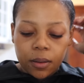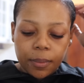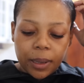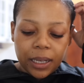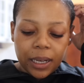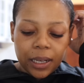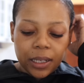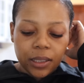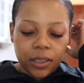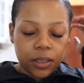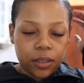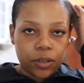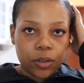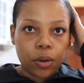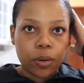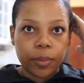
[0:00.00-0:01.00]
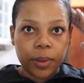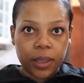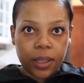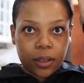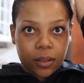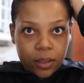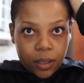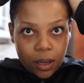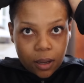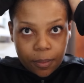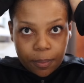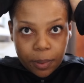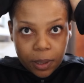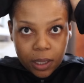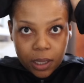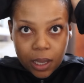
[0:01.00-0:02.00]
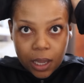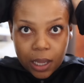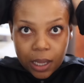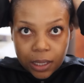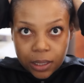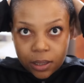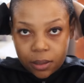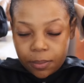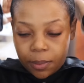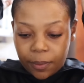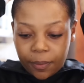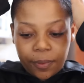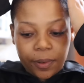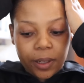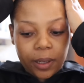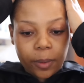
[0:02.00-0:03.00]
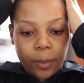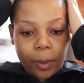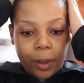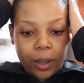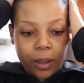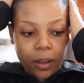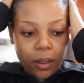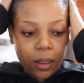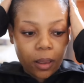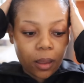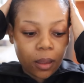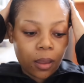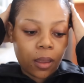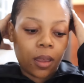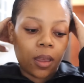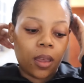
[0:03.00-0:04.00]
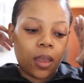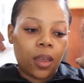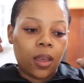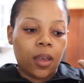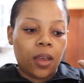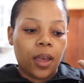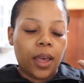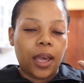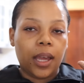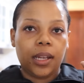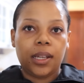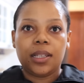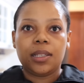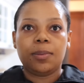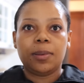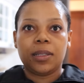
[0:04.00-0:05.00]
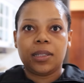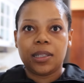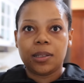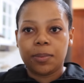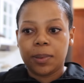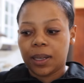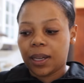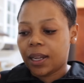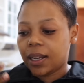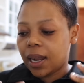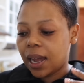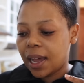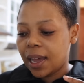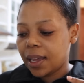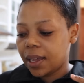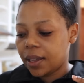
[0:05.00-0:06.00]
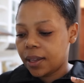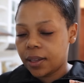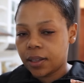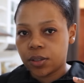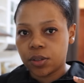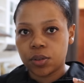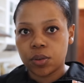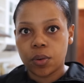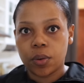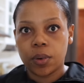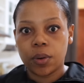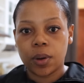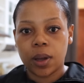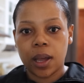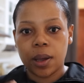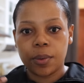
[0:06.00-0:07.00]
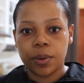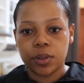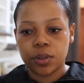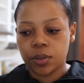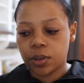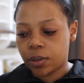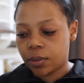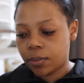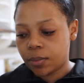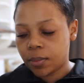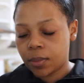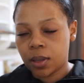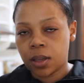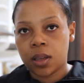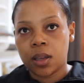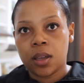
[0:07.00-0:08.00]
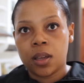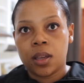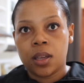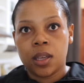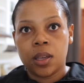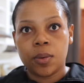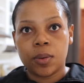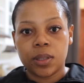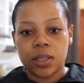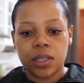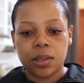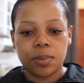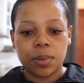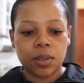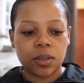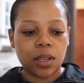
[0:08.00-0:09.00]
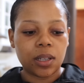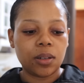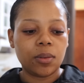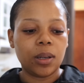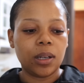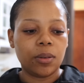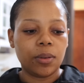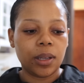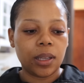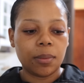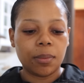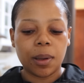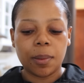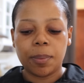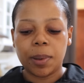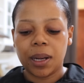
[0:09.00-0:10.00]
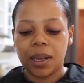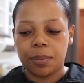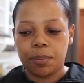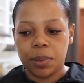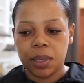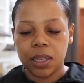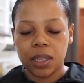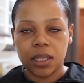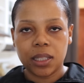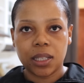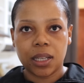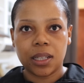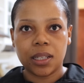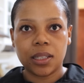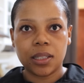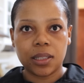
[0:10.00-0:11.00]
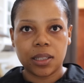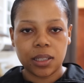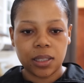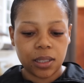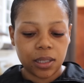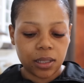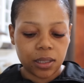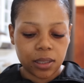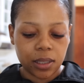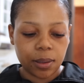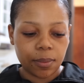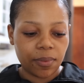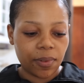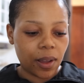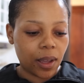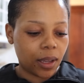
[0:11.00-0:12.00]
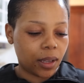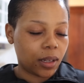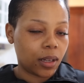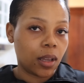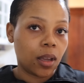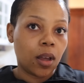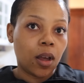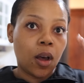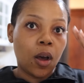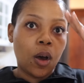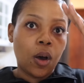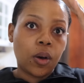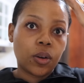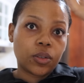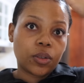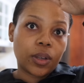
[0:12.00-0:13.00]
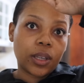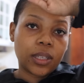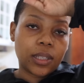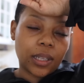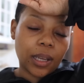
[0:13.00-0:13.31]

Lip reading: my nanny just told me that Biggie hasn't been feeling well and he's been sleeping, and I went to him, he was sleeping, so I don't want to wake him up, but I peeked and he just didn't seem fine. Also, his